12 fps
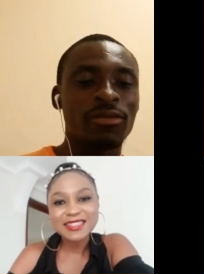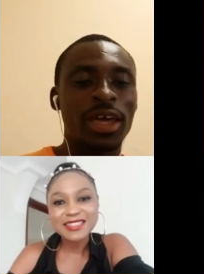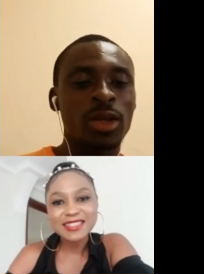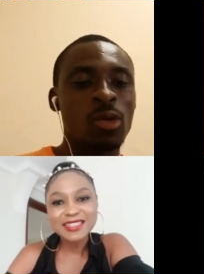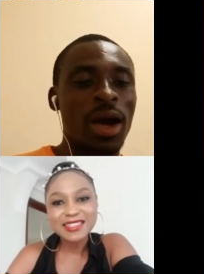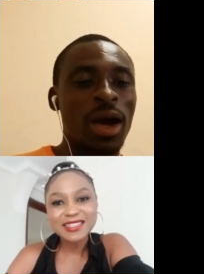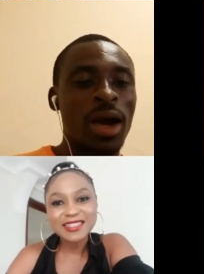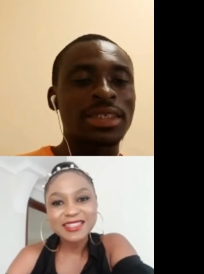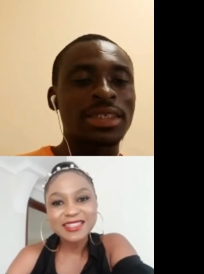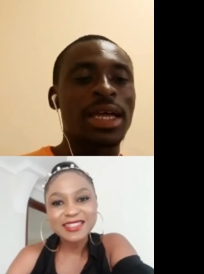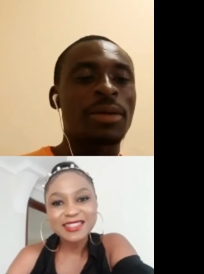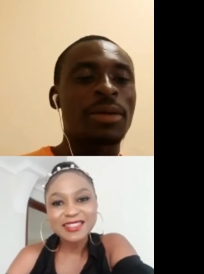Speaker 1: anyone
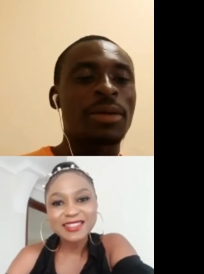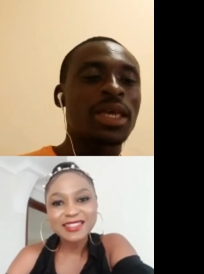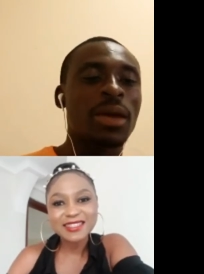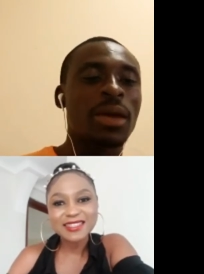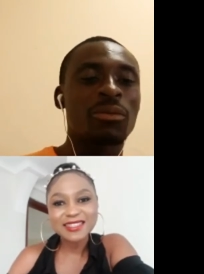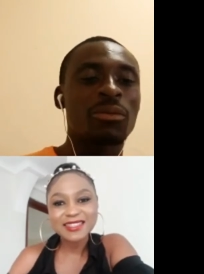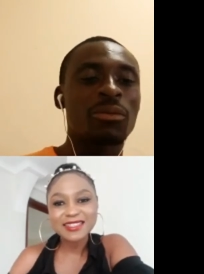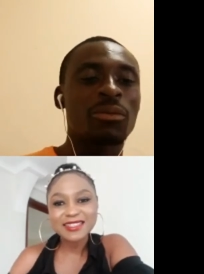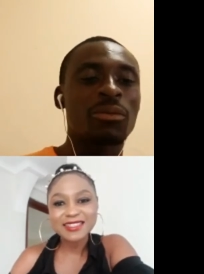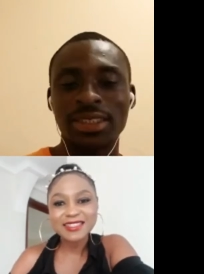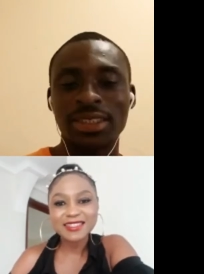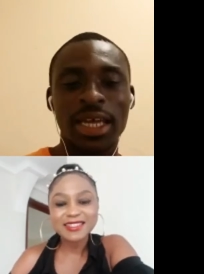can be a
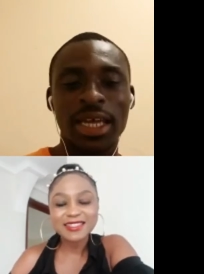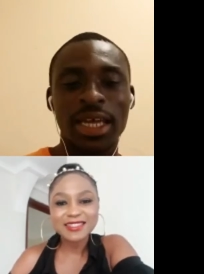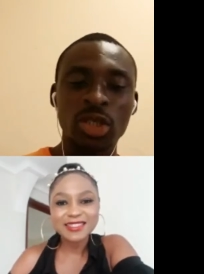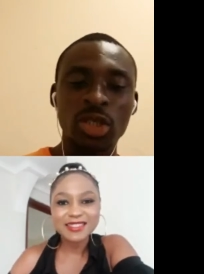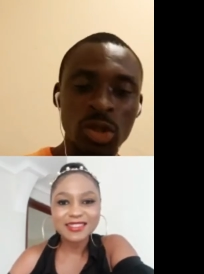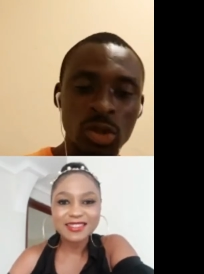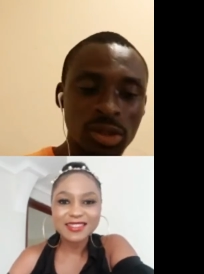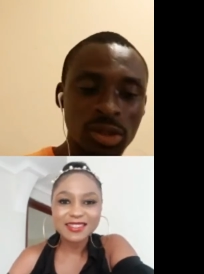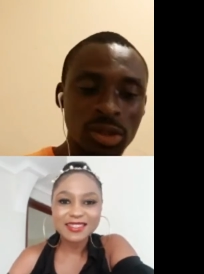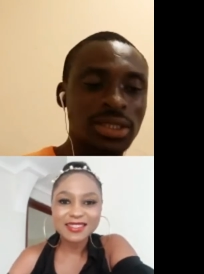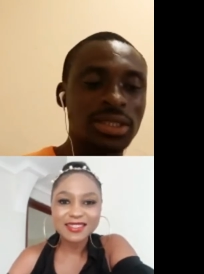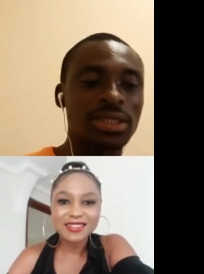broadcaster in
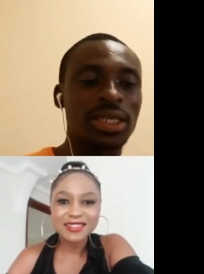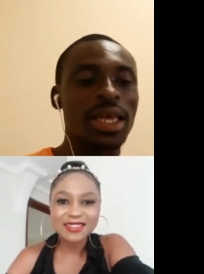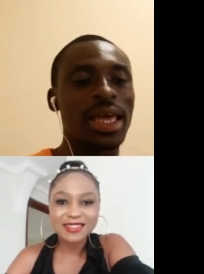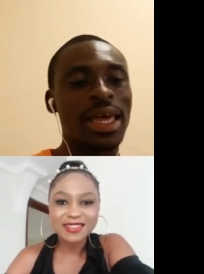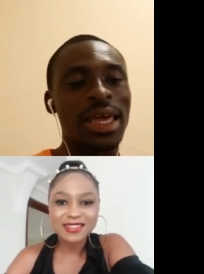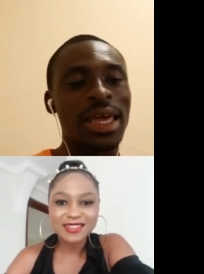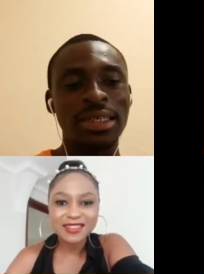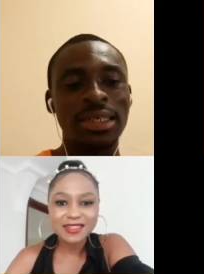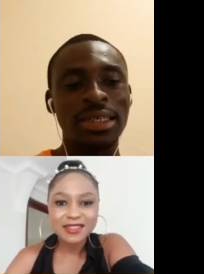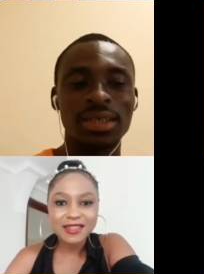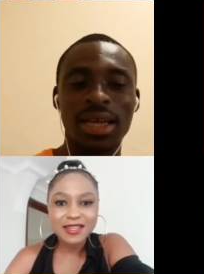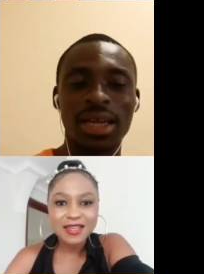news
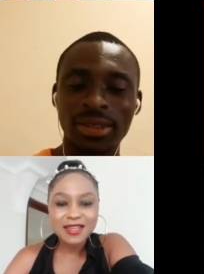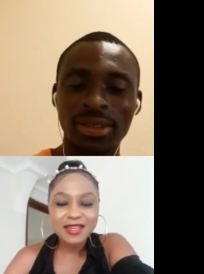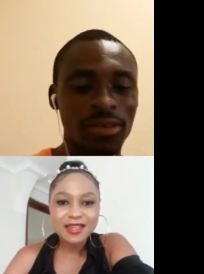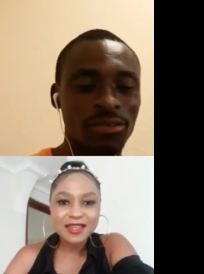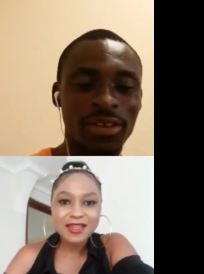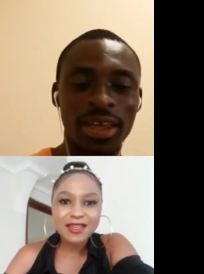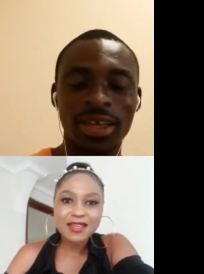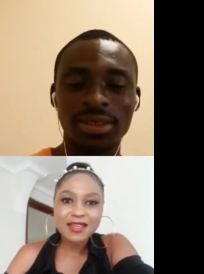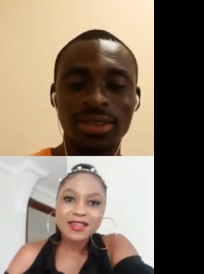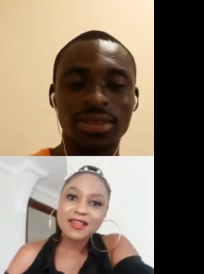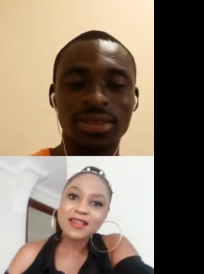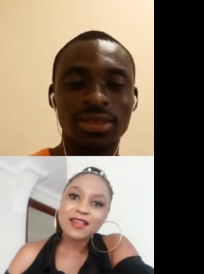and current
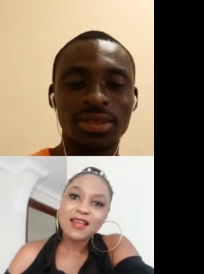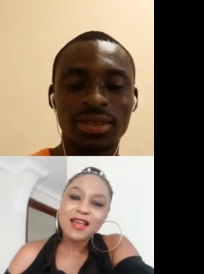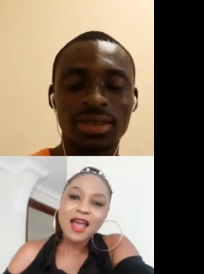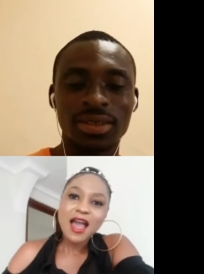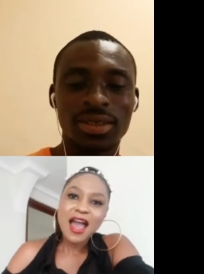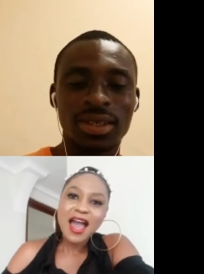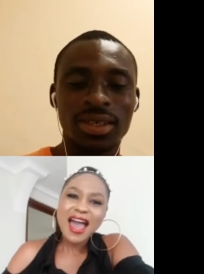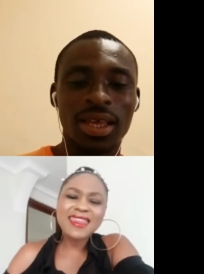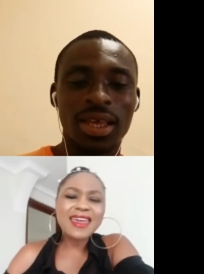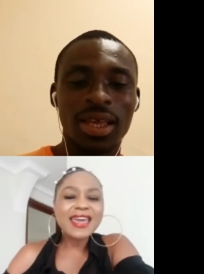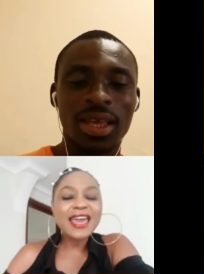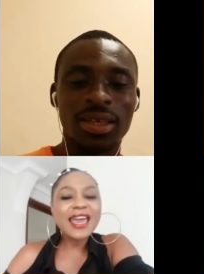affairs?
Speaker 2: I
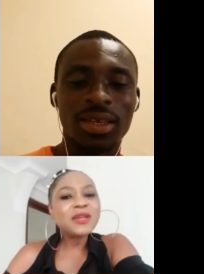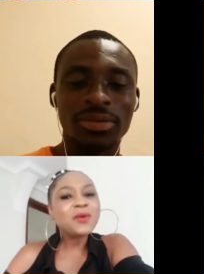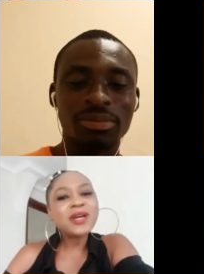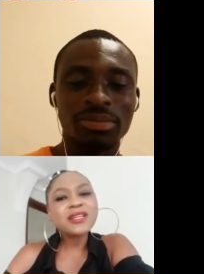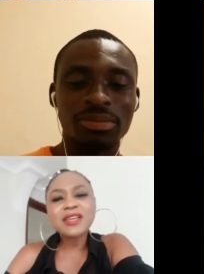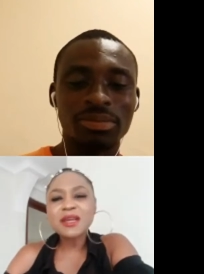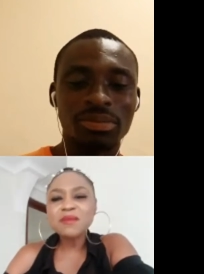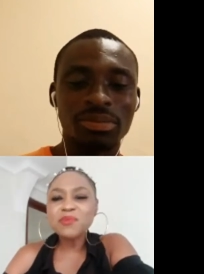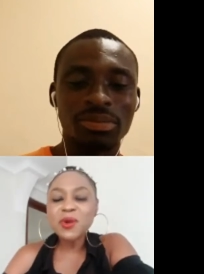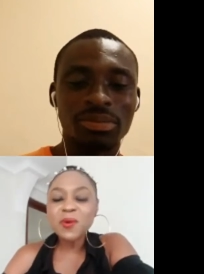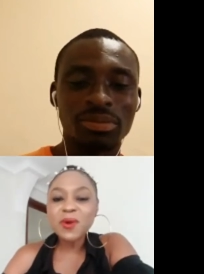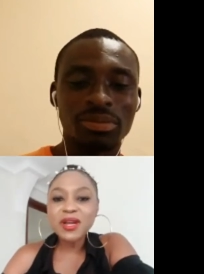think anyone can
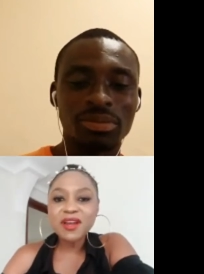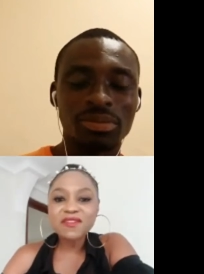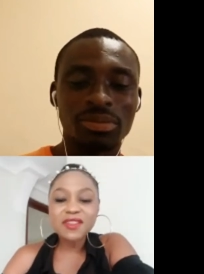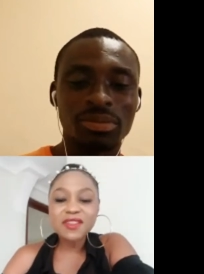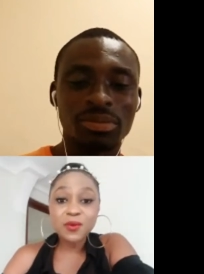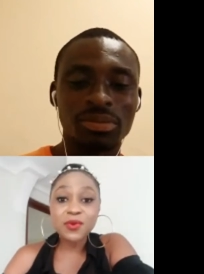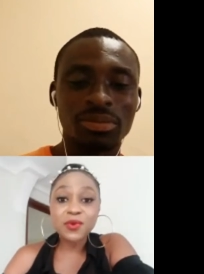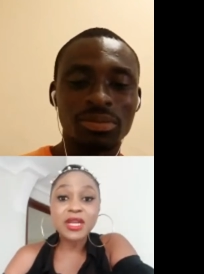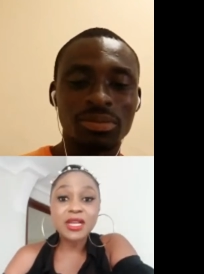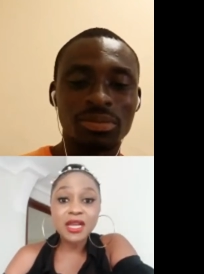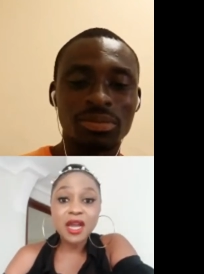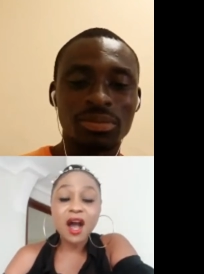be whatever they
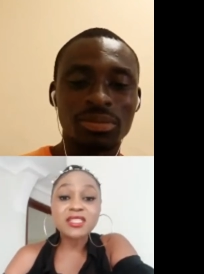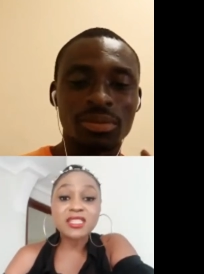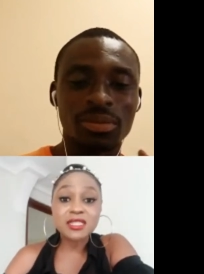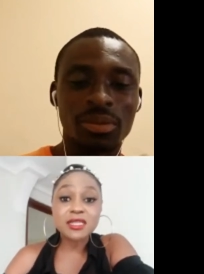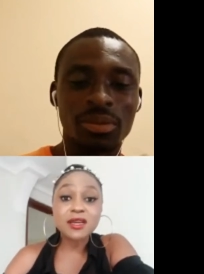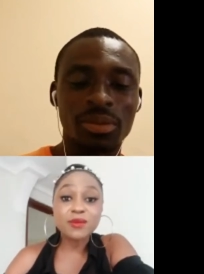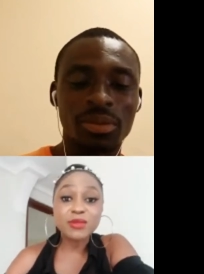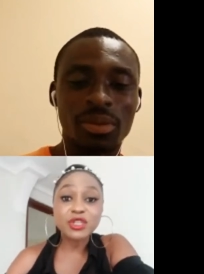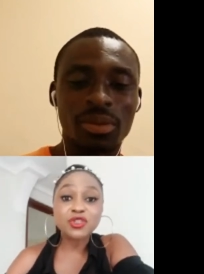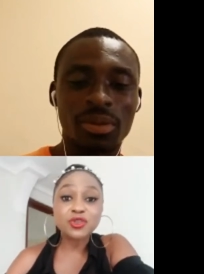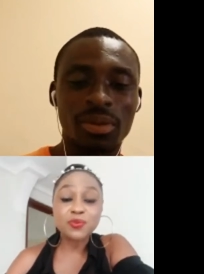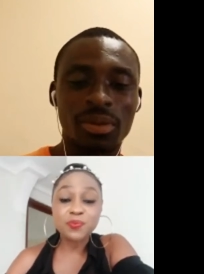really are
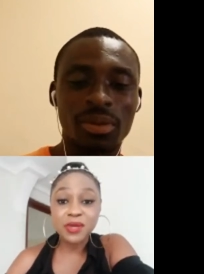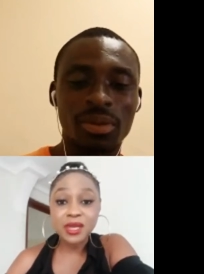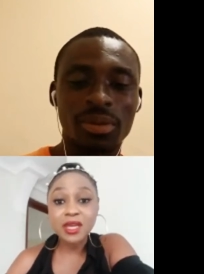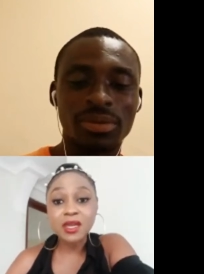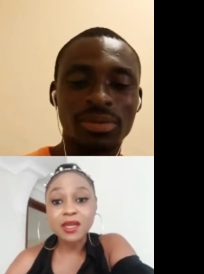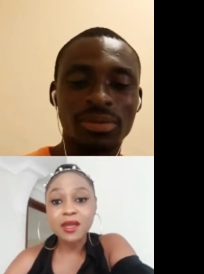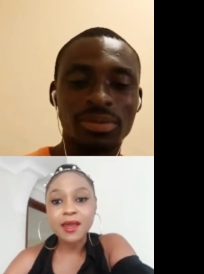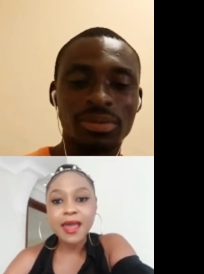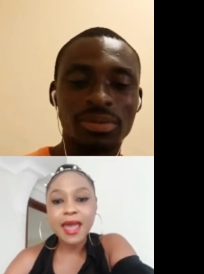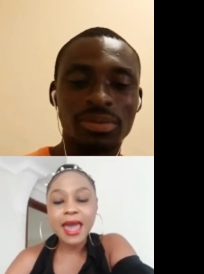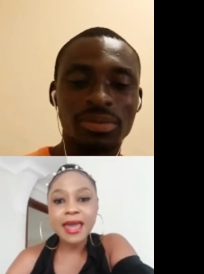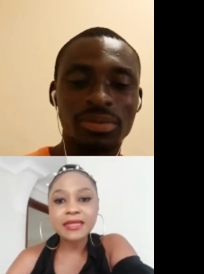determined to be.
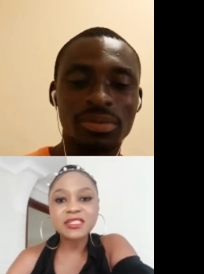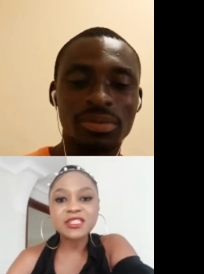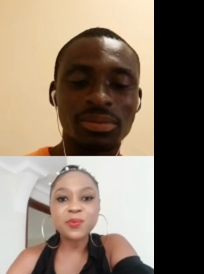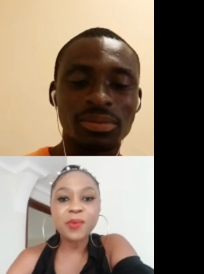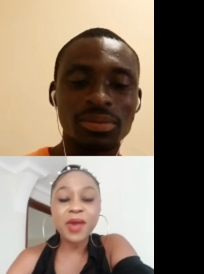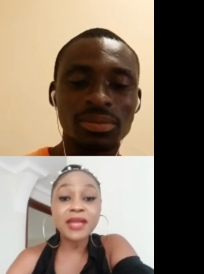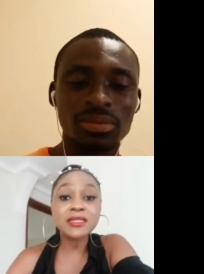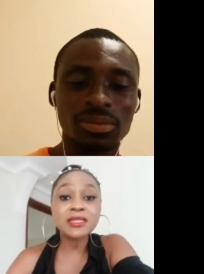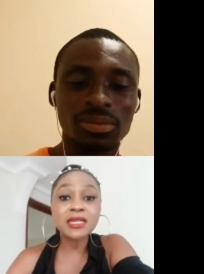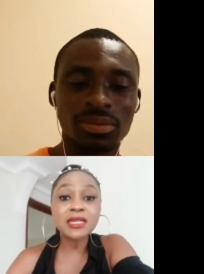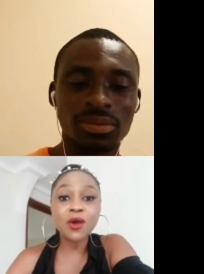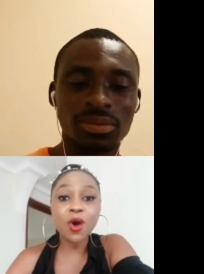And
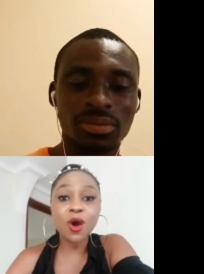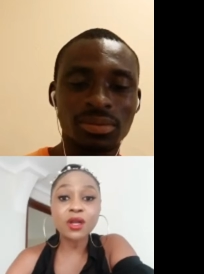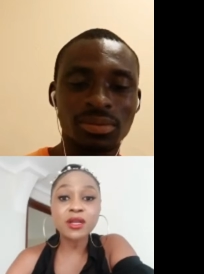depending on